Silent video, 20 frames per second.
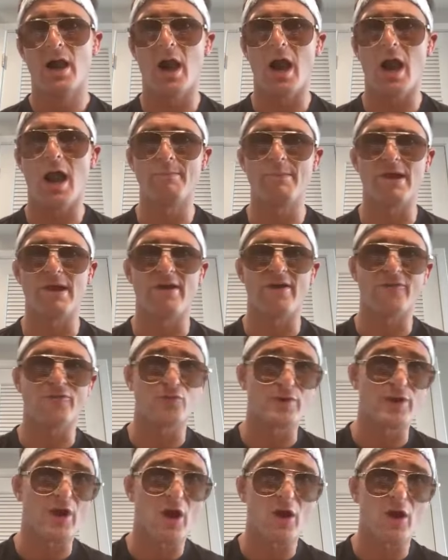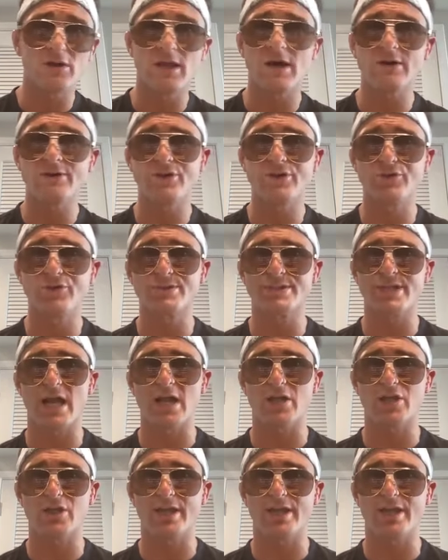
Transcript: Um, if we are allowed to do soccer